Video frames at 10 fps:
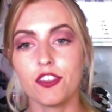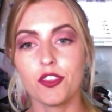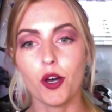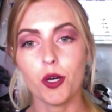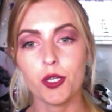
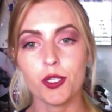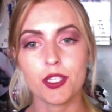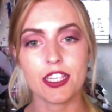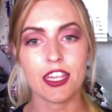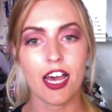Those
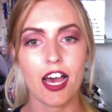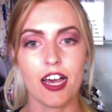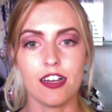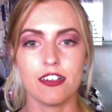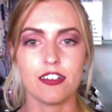
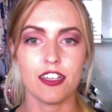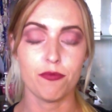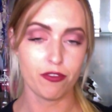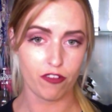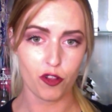that have
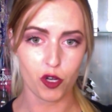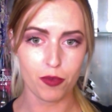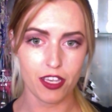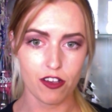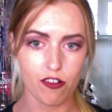been following
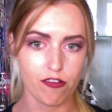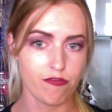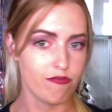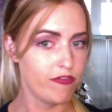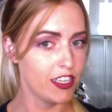me
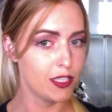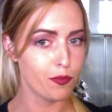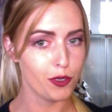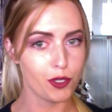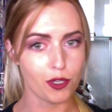on
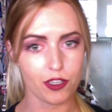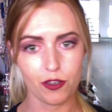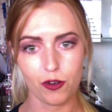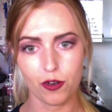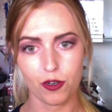Facebook
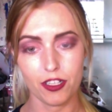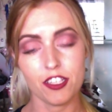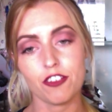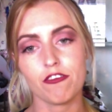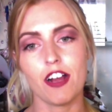or
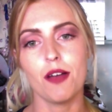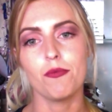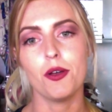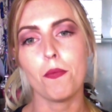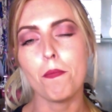
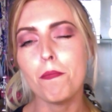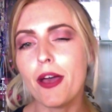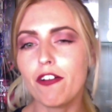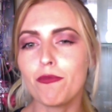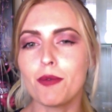Instagram
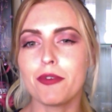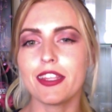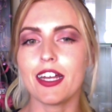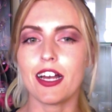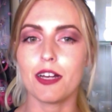may remember
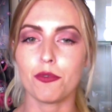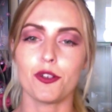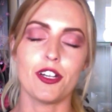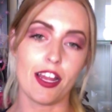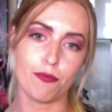that I
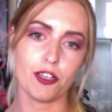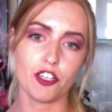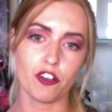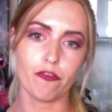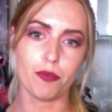uploaded a
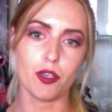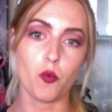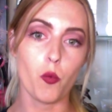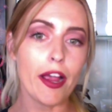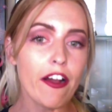picture of me
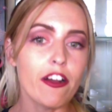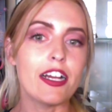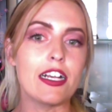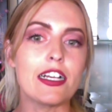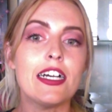
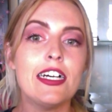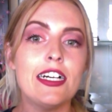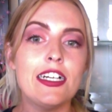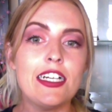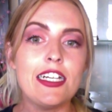wearing
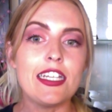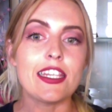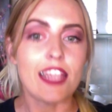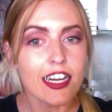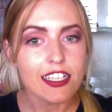
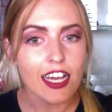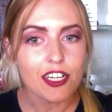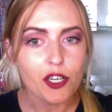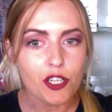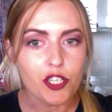that
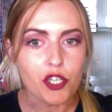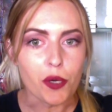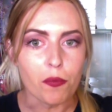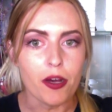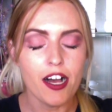exact
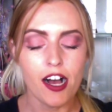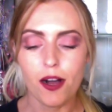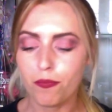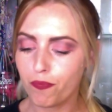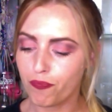costume.
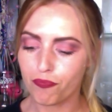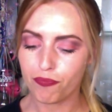I'm